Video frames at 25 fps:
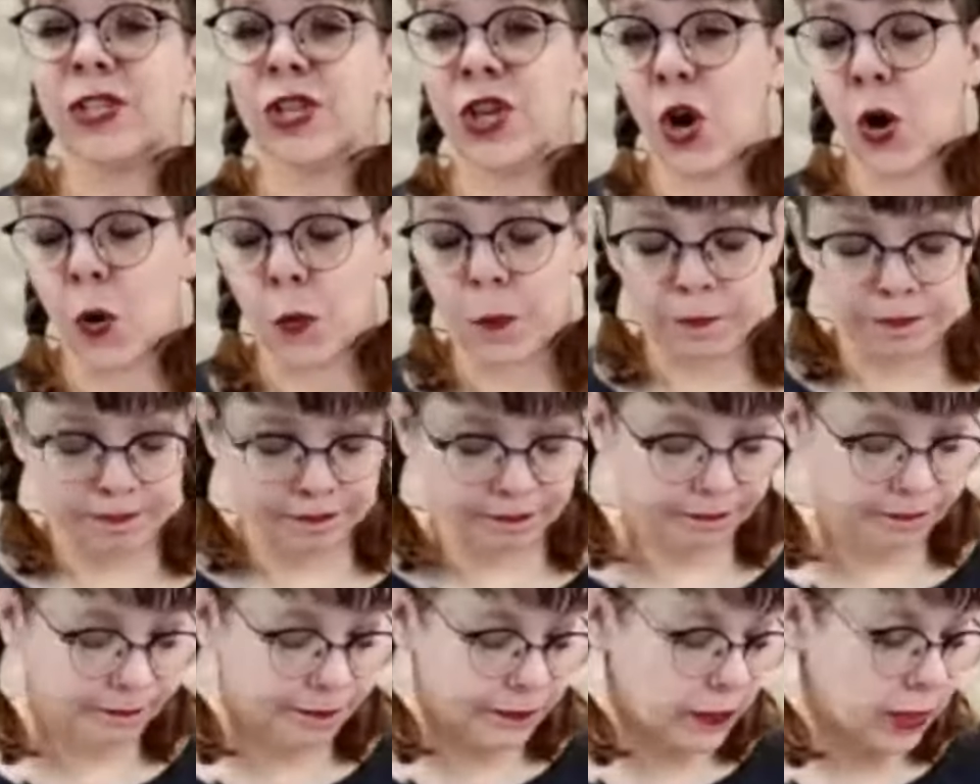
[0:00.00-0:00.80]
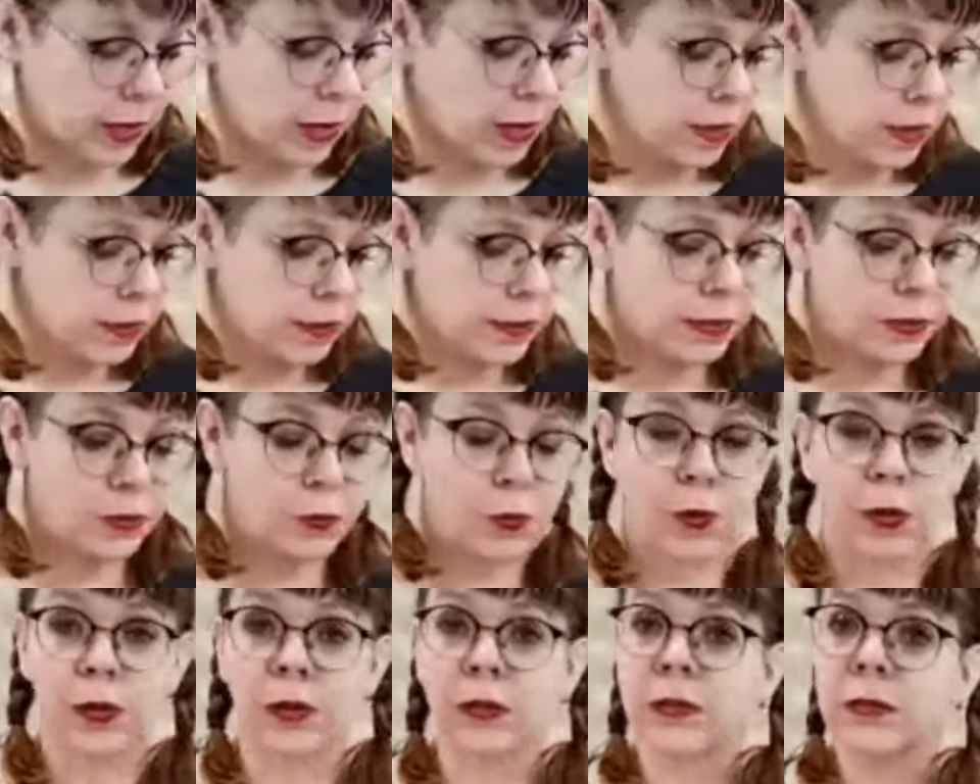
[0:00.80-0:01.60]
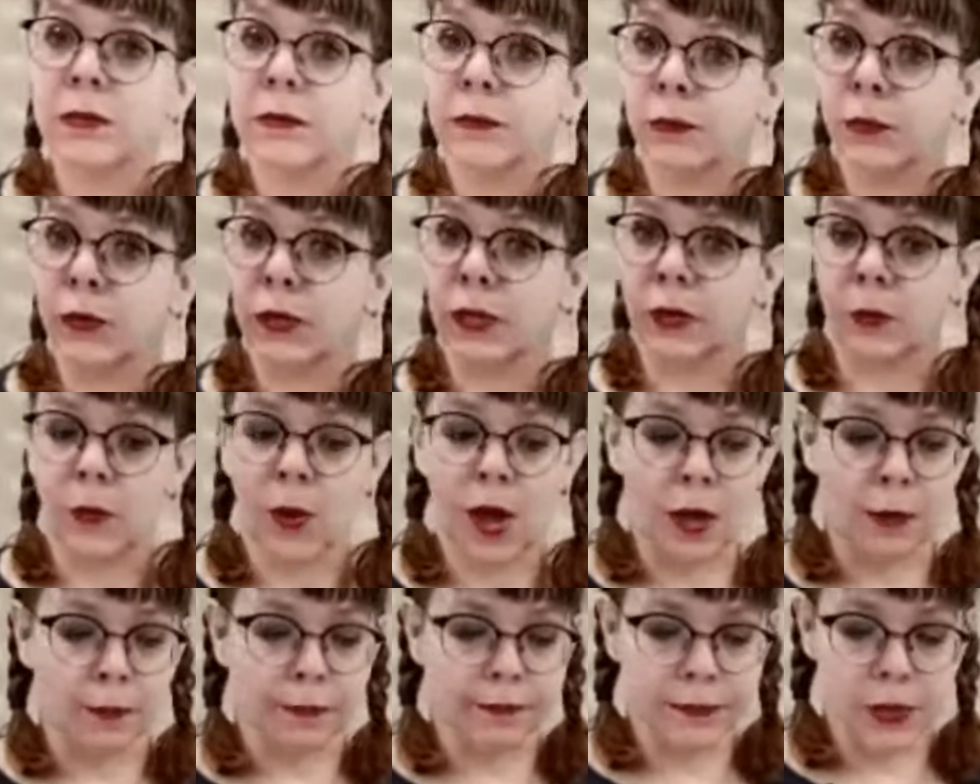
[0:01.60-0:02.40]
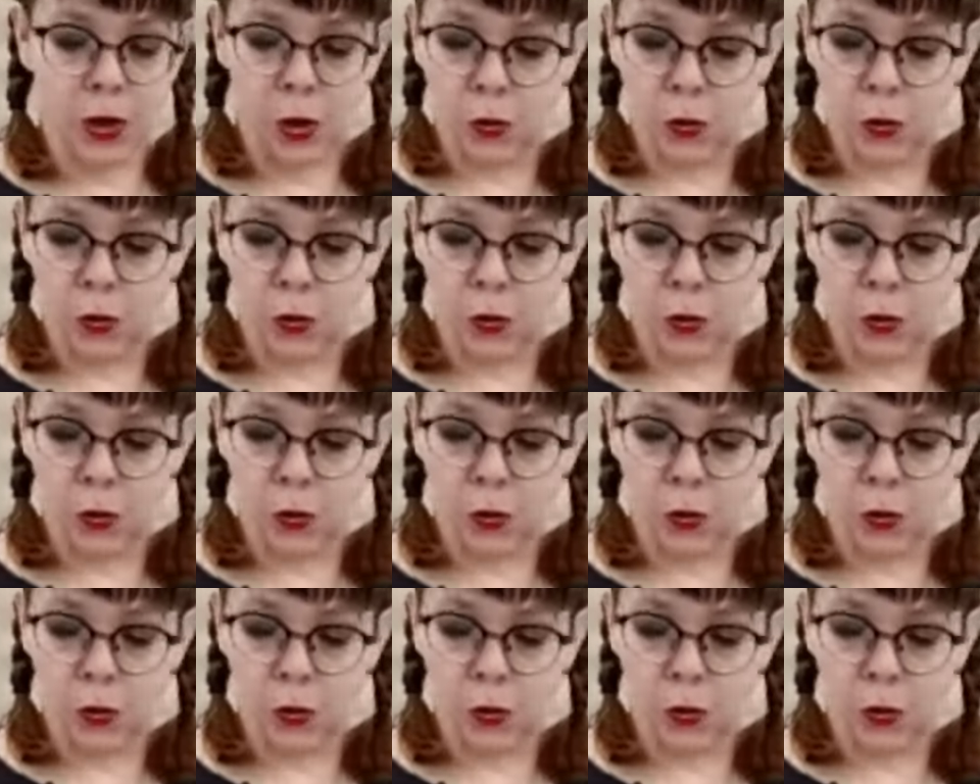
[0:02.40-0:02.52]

So this works really well.